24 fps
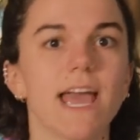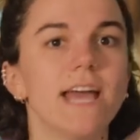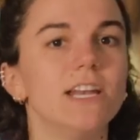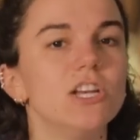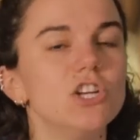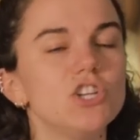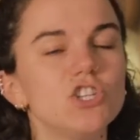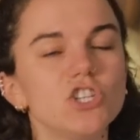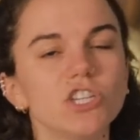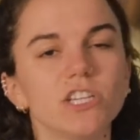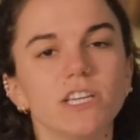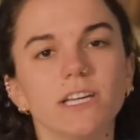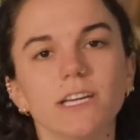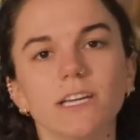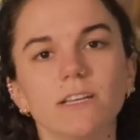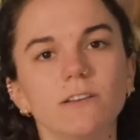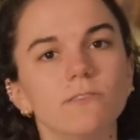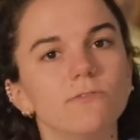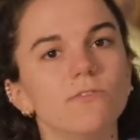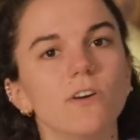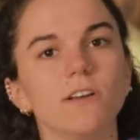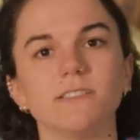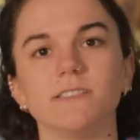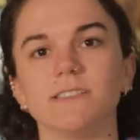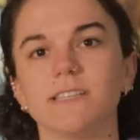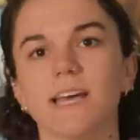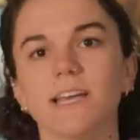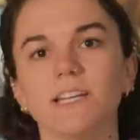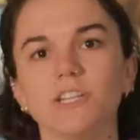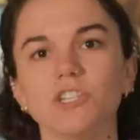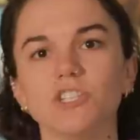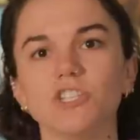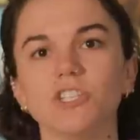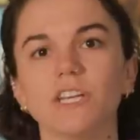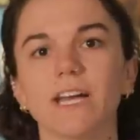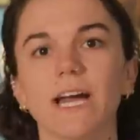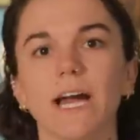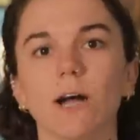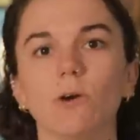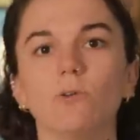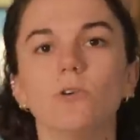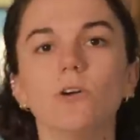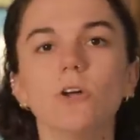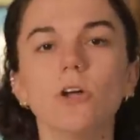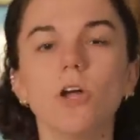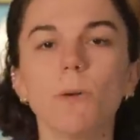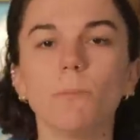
energy in versus energy out,